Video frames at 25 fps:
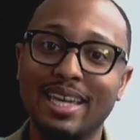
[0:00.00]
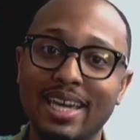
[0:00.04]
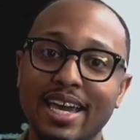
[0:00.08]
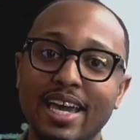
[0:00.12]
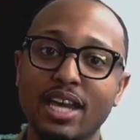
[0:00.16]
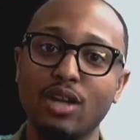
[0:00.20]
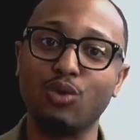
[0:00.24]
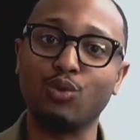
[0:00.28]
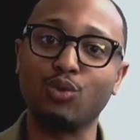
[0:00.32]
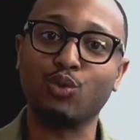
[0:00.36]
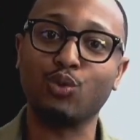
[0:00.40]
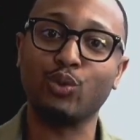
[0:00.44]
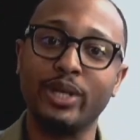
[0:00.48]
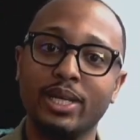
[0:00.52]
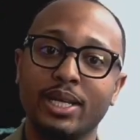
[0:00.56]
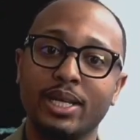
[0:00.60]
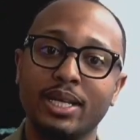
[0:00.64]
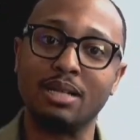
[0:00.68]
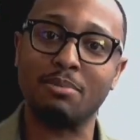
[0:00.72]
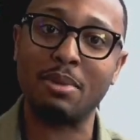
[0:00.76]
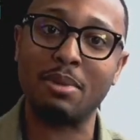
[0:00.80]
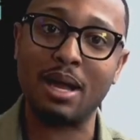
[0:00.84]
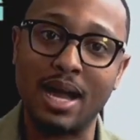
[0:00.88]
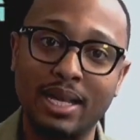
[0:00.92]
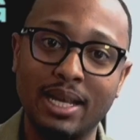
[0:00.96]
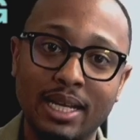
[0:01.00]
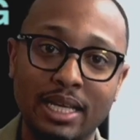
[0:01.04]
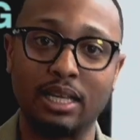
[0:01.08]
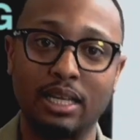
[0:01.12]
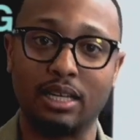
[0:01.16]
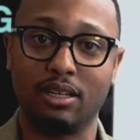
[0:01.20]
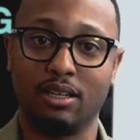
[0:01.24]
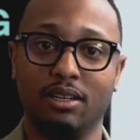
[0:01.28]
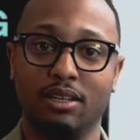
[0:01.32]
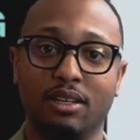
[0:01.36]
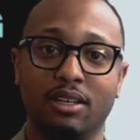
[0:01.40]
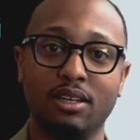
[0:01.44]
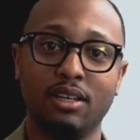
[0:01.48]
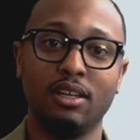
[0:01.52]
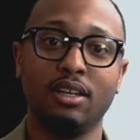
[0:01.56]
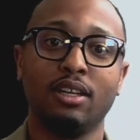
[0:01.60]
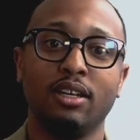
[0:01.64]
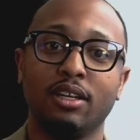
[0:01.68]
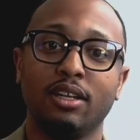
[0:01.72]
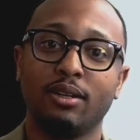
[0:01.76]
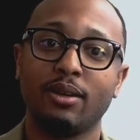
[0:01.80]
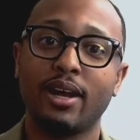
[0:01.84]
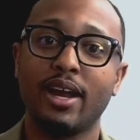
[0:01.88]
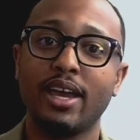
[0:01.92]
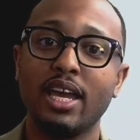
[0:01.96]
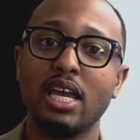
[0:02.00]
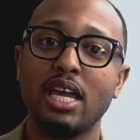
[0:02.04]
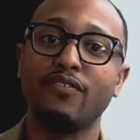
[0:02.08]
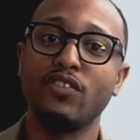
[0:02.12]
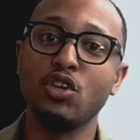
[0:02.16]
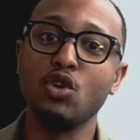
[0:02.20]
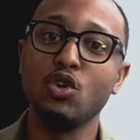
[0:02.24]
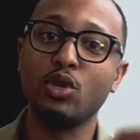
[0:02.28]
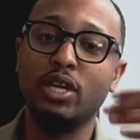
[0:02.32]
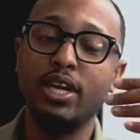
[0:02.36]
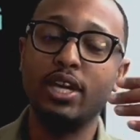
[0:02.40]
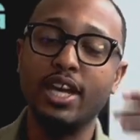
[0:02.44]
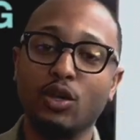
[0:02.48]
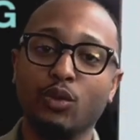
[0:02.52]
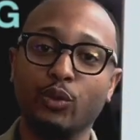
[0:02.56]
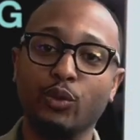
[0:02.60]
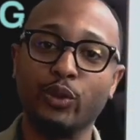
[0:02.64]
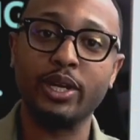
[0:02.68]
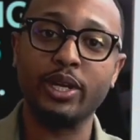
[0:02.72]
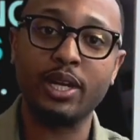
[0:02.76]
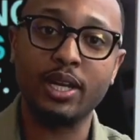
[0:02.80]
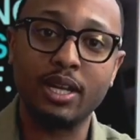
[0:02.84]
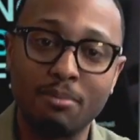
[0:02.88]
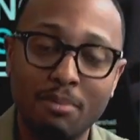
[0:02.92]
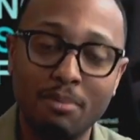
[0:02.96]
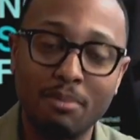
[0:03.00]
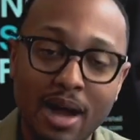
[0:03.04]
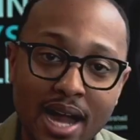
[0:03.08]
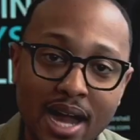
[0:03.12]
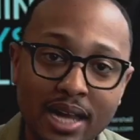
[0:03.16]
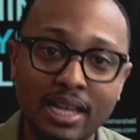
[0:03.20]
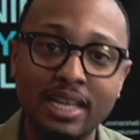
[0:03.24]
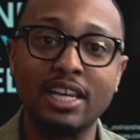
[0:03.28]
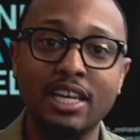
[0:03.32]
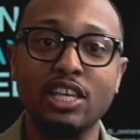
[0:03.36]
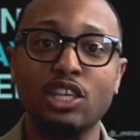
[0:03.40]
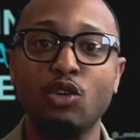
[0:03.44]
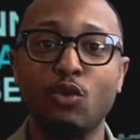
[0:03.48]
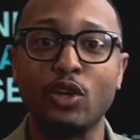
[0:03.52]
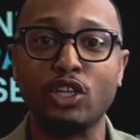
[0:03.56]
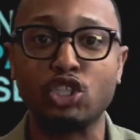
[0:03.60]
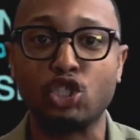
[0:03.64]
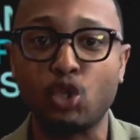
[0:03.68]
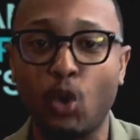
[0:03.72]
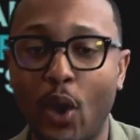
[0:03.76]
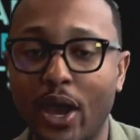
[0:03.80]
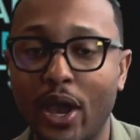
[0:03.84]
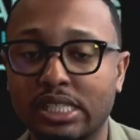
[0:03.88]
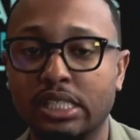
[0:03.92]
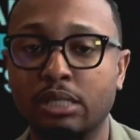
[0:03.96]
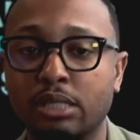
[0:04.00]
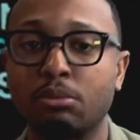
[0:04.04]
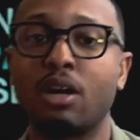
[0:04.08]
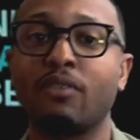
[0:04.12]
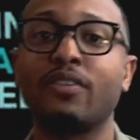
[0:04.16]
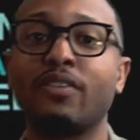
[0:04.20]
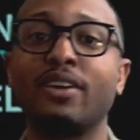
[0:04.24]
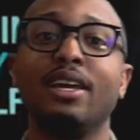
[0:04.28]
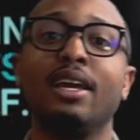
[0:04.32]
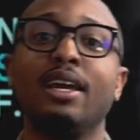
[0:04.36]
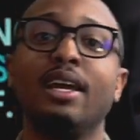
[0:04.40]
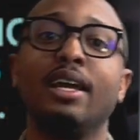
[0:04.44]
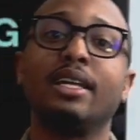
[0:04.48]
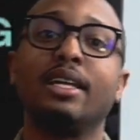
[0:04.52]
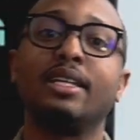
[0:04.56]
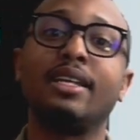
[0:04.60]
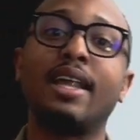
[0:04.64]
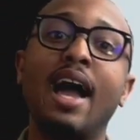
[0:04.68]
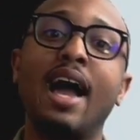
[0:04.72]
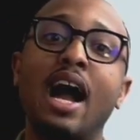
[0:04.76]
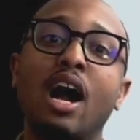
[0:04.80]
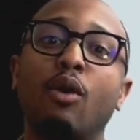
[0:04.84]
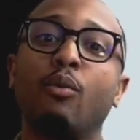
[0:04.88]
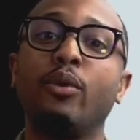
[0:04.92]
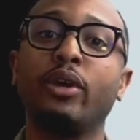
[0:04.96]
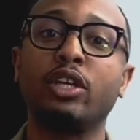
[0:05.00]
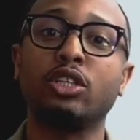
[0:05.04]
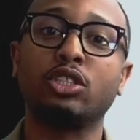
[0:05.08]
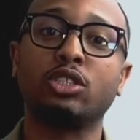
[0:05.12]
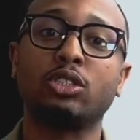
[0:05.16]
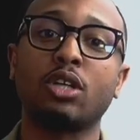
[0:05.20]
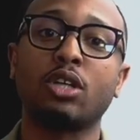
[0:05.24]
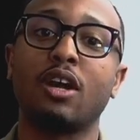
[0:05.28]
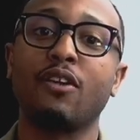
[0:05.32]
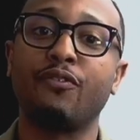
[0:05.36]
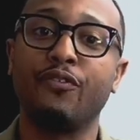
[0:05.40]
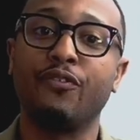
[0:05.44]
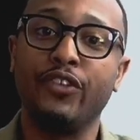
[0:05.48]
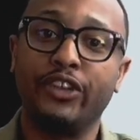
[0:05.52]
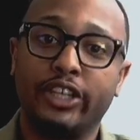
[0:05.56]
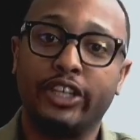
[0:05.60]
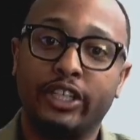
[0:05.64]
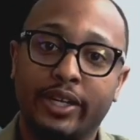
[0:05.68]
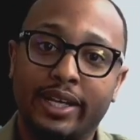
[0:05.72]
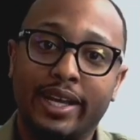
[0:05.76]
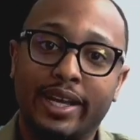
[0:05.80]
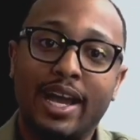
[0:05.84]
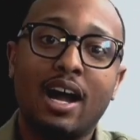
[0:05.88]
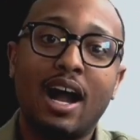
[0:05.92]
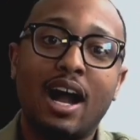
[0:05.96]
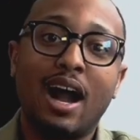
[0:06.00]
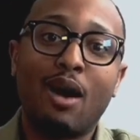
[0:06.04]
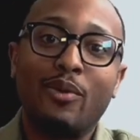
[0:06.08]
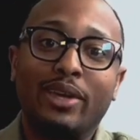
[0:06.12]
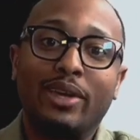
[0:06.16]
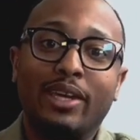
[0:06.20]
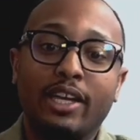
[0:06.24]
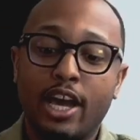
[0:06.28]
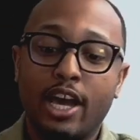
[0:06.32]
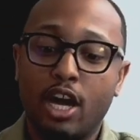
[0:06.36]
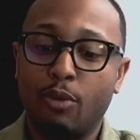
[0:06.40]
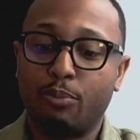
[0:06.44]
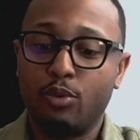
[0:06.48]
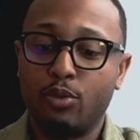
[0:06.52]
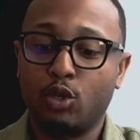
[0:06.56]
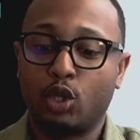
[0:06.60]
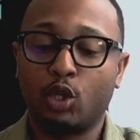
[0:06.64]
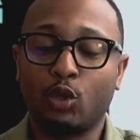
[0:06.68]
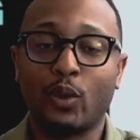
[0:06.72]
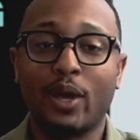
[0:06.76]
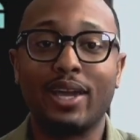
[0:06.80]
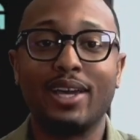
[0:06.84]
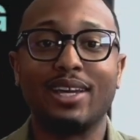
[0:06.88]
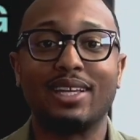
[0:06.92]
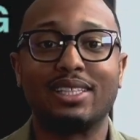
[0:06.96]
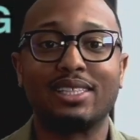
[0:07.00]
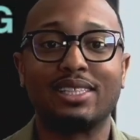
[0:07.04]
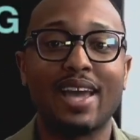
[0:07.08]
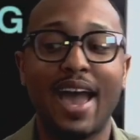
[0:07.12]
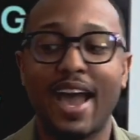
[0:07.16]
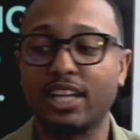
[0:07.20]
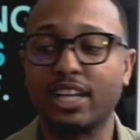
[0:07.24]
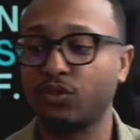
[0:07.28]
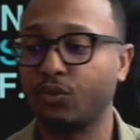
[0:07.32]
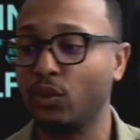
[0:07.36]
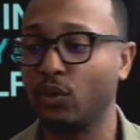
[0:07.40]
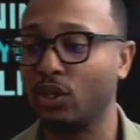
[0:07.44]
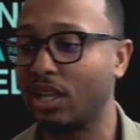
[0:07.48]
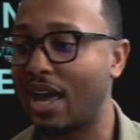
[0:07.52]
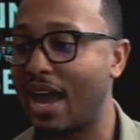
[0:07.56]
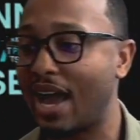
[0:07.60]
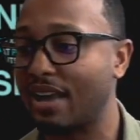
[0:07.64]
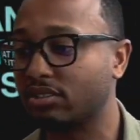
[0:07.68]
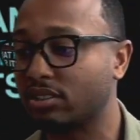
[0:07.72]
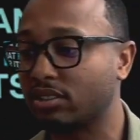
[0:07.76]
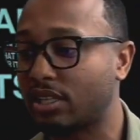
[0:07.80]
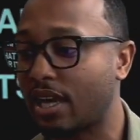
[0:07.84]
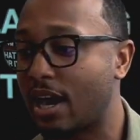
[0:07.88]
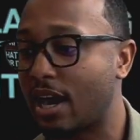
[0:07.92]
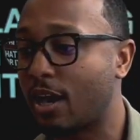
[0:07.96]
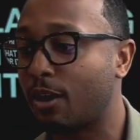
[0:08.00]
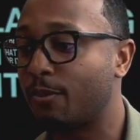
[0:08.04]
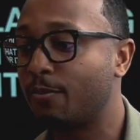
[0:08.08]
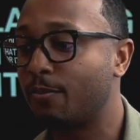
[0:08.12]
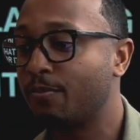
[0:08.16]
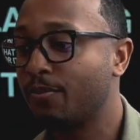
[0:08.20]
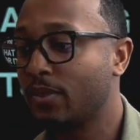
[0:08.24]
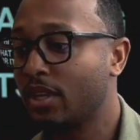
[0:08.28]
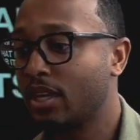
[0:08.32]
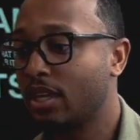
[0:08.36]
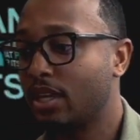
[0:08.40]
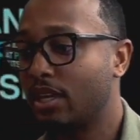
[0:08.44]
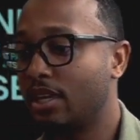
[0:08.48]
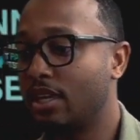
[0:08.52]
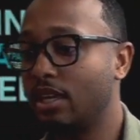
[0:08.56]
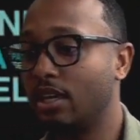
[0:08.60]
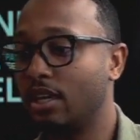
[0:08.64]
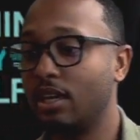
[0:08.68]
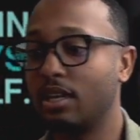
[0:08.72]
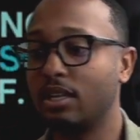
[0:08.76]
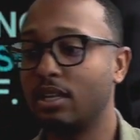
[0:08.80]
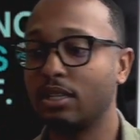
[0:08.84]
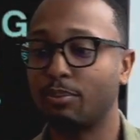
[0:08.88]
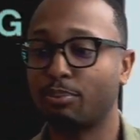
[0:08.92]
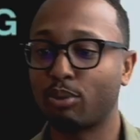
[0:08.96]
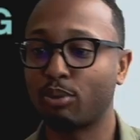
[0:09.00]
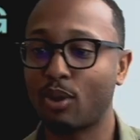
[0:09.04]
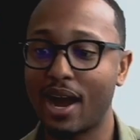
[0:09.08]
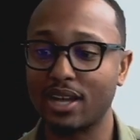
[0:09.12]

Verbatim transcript: Get rid of the money, right? If you get rid of the money and you enjoy some of it, now we can start figuring out how we can help you create a tax free lifestyle in the